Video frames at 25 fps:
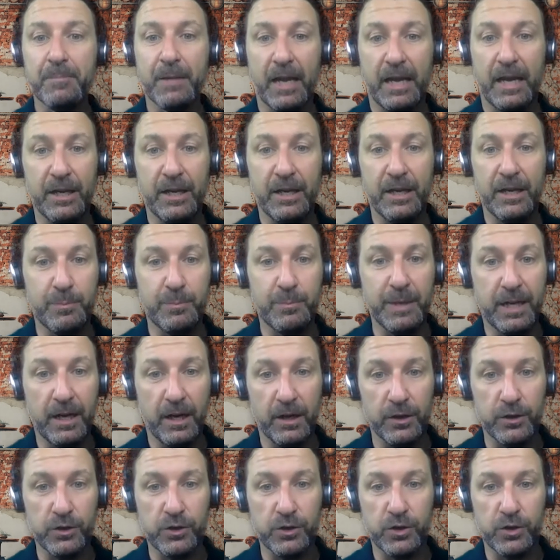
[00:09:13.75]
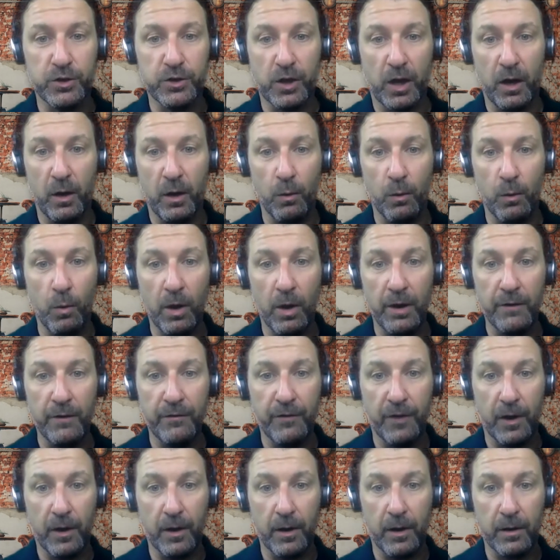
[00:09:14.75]
is because one of
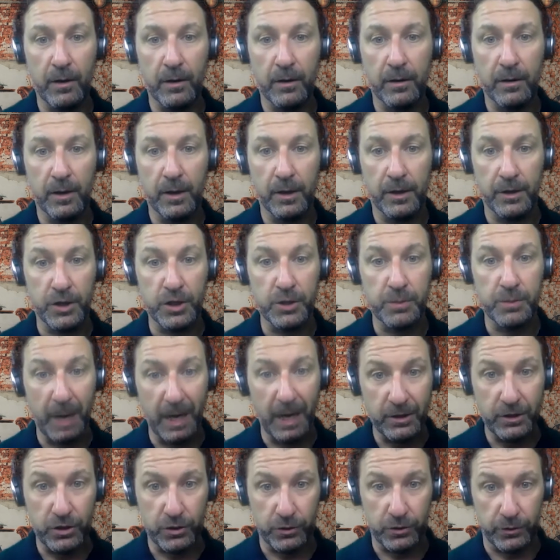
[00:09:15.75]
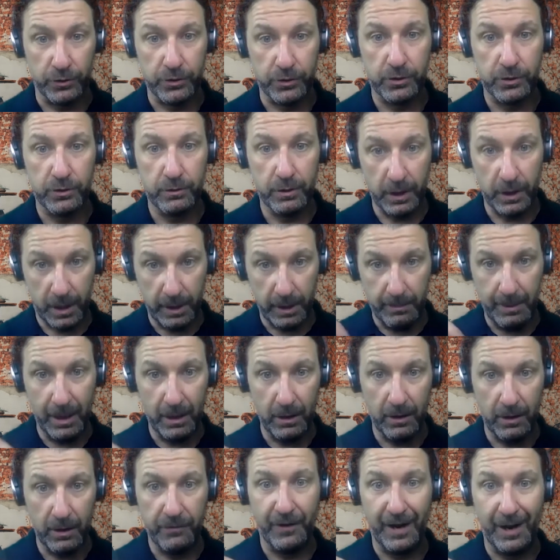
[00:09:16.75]
our sponsors, the
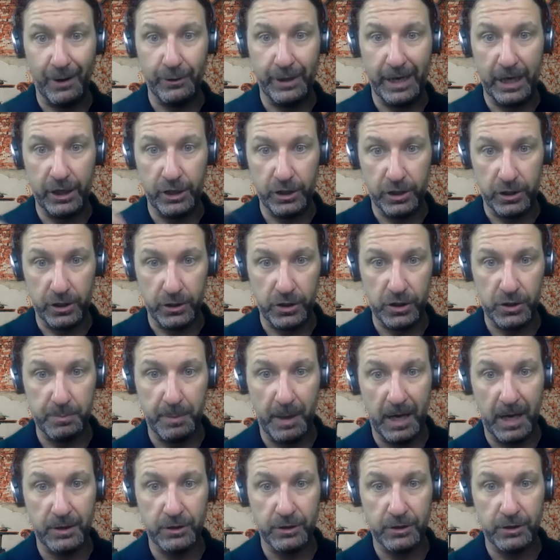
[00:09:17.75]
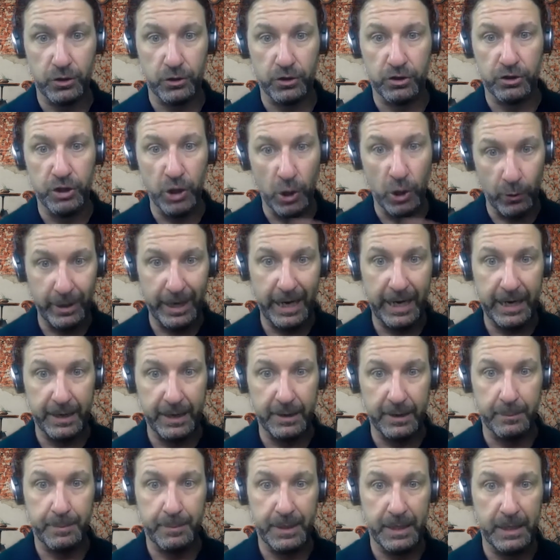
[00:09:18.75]
Comella Foundation sponsors, donated
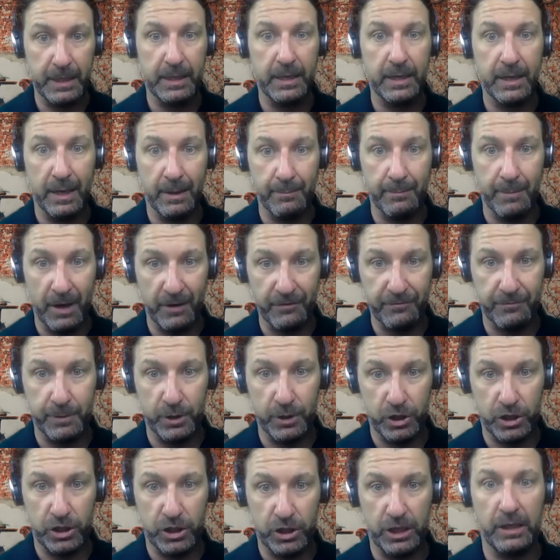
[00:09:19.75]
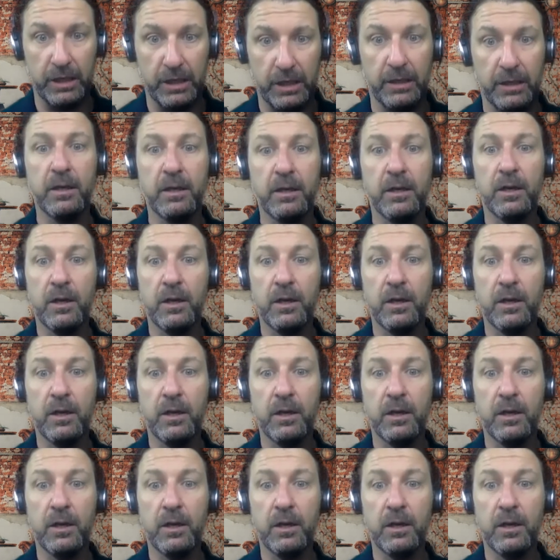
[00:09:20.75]
a PEMF machine